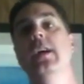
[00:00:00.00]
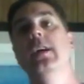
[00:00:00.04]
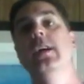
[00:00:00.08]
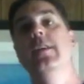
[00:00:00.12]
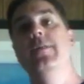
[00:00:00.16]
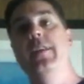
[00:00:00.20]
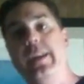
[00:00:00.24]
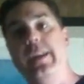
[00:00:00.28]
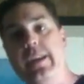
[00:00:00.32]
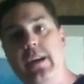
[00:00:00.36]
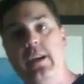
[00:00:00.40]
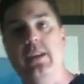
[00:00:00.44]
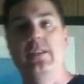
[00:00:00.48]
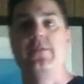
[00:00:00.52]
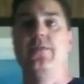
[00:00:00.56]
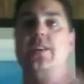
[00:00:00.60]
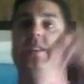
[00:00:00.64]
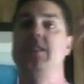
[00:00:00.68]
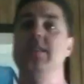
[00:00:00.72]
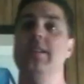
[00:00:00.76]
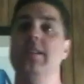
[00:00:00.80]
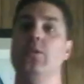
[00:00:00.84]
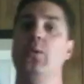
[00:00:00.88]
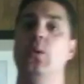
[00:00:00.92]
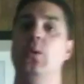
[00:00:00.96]
Vicarious
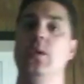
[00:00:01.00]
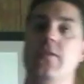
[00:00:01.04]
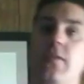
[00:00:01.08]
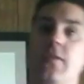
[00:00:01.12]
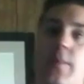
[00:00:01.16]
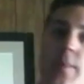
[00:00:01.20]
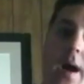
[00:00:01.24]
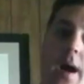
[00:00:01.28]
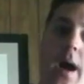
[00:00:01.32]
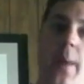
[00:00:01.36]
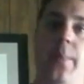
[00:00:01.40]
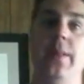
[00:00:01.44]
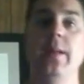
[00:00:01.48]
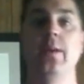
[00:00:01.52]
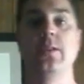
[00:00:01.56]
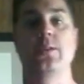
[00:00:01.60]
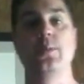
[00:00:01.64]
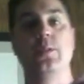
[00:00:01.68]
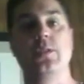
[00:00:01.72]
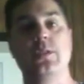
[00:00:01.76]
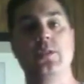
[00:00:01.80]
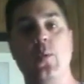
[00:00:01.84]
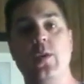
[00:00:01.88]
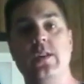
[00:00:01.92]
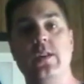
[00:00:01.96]
Vision and Toys for Bob, and they were
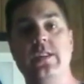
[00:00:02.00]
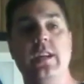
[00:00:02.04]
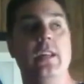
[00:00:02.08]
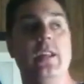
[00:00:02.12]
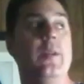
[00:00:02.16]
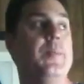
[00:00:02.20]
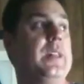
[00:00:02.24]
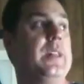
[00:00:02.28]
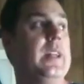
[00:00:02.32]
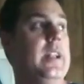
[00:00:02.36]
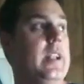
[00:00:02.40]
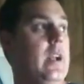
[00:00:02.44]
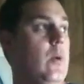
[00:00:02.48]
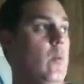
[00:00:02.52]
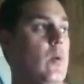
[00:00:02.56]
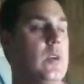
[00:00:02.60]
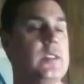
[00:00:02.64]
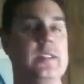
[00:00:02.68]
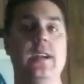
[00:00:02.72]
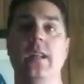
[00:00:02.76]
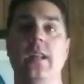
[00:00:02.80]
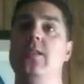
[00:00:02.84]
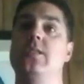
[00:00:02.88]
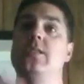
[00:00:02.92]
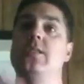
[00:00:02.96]
supposed to work together, but they didn't work
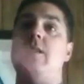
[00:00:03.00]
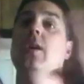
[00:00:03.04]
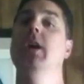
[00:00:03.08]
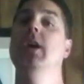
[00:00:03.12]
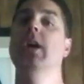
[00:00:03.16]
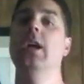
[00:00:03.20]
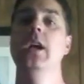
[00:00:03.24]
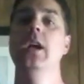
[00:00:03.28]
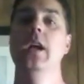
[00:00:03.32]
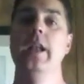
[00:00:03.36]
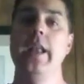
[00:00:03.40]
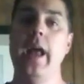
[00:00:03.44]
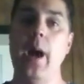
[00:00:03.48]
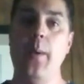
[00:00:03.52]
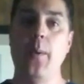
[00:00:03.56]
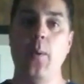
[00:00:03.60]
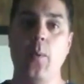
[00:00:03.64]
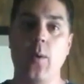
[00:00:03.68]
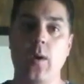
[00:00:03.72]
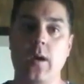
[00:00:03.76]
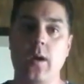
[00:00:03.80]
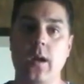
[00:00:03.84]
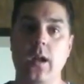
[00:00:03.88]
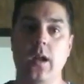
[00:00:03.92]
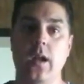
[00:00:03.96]
together, so now we're
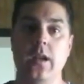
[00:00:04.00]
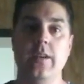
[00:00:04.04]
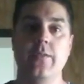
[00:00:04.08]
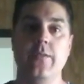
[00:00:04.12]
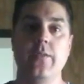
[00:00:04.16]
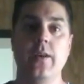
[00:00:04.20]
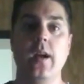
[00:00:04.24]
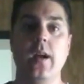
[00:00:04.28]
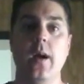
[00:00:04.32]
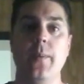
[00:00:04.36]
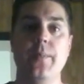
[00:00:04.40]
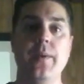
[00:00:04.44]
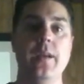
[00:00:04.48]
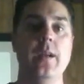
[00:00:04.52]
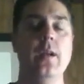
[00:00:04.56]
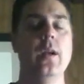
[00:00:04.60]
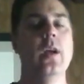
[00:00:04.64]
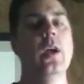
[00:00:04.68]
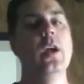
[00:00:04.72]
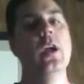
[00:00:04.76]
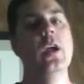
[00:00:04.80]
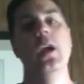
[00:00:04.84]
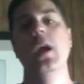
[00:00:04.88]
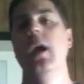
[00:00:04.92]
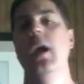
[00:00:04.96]
working on a different company.
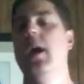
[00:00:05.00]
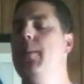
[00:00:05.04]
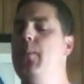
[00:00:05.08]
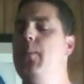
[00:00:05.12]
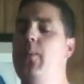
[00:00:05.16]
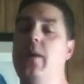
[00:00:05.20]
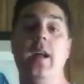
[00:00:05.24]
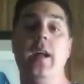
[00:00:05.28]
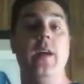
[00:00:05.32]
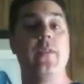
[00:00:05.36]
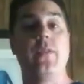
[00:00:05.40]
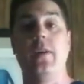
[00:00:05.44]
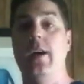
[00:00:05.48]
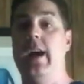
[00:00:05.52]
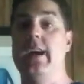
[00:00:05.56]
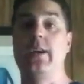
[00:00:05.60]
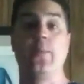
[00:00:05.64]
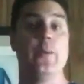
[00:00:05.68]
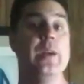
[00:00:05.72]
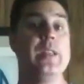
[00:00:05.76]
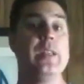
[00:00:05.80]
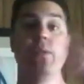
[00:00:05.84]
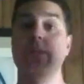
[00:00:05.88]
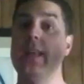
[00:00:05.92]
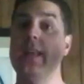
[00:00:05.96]
whatever. I could
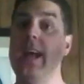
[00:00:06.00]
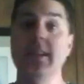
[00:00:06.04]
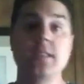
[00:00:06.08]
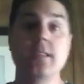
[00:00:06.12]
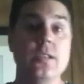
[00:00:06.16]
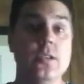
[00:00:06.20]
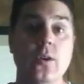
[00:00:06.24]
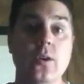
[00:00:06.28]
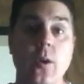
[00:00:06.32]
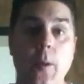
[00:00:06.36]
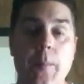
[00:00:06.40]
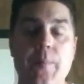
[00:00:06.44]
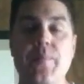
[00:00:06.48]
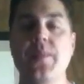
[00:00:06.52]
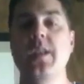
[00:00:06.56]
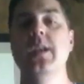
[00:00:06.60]
read through that too.